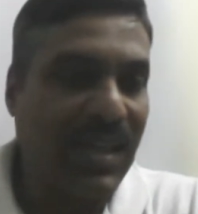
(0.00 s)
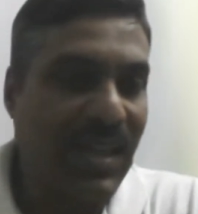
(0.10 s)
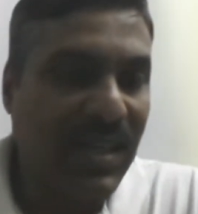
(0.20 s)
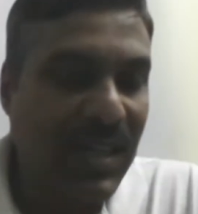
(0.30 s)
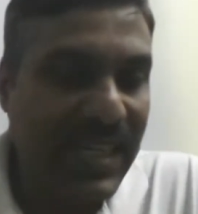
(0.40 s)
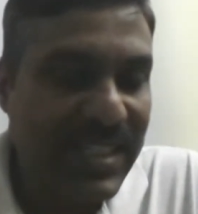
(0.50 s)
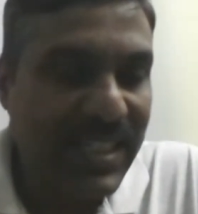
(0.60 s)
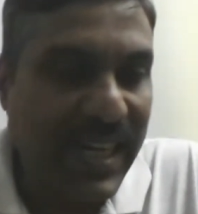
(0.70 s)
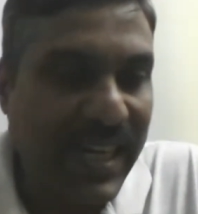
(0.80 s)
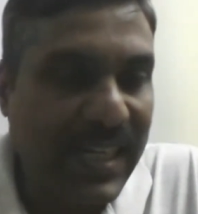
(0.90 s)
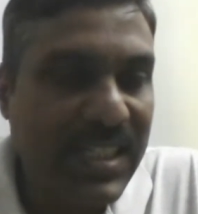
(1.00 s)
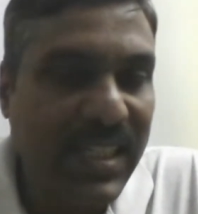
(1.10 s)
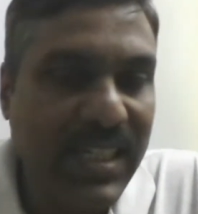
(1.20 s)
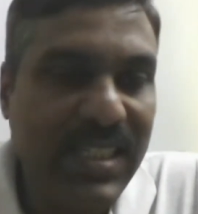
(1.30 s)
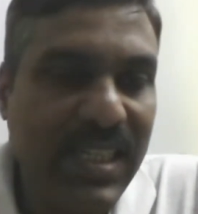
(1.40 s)
As the title
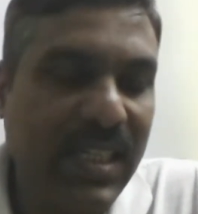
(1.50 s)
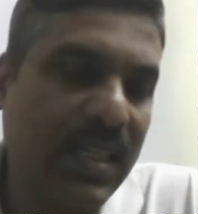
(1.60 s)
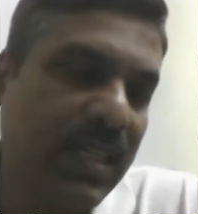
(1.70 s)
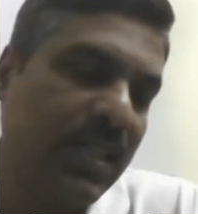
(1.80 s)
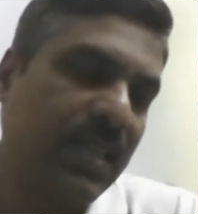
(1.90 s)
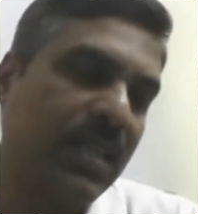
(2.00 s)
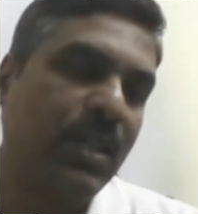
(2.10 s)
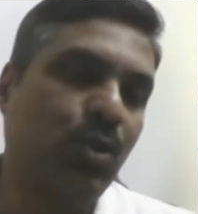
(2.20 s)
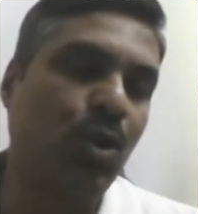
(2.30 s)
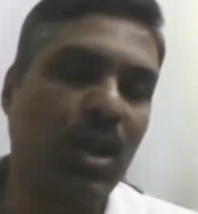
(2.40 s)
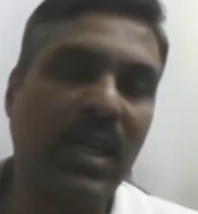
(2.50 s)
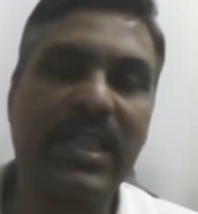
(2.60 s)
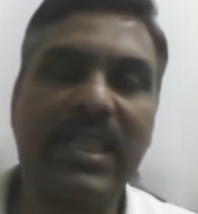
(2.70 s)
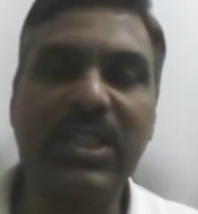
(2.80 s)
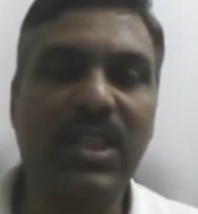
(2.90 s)
says that you all are
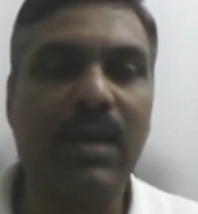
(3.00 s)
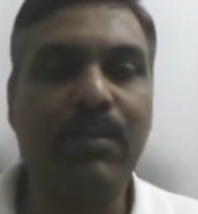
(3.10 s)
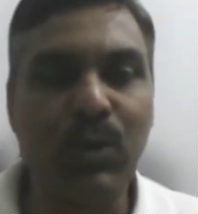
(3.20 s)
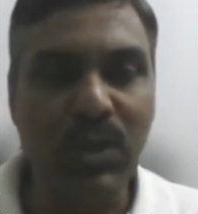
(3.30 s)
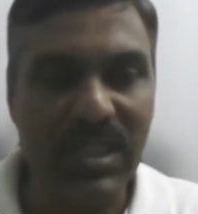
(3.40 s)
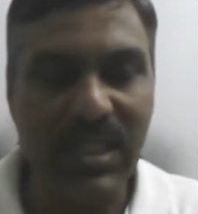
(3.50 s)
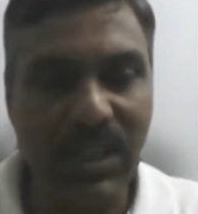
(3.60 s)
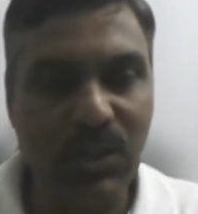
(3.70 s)
teaching computers in your